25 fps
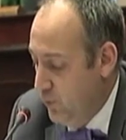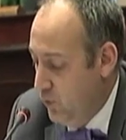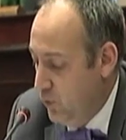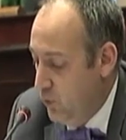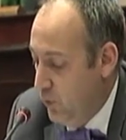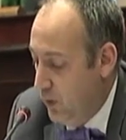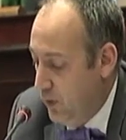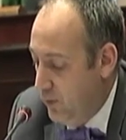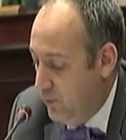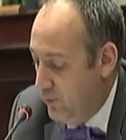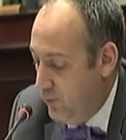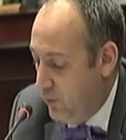
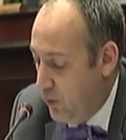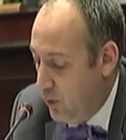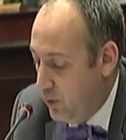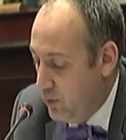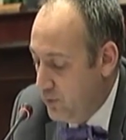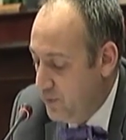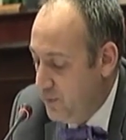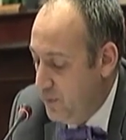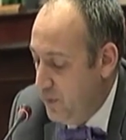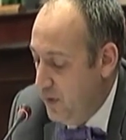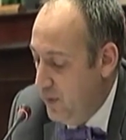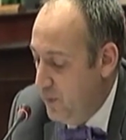to
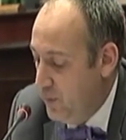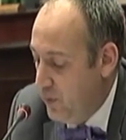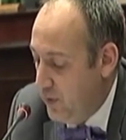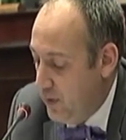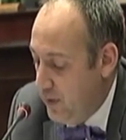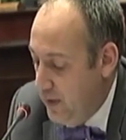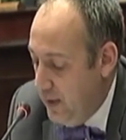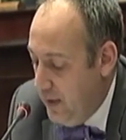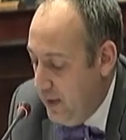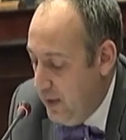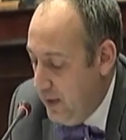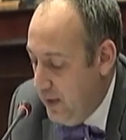involve
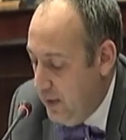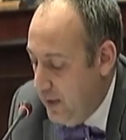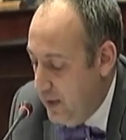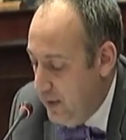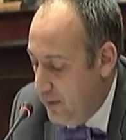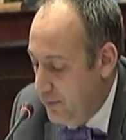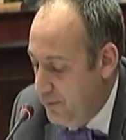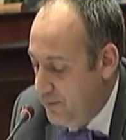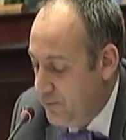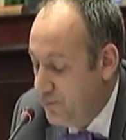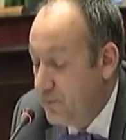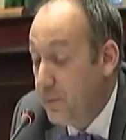people
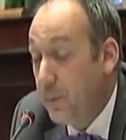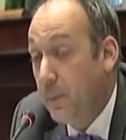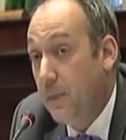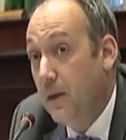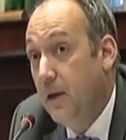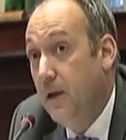in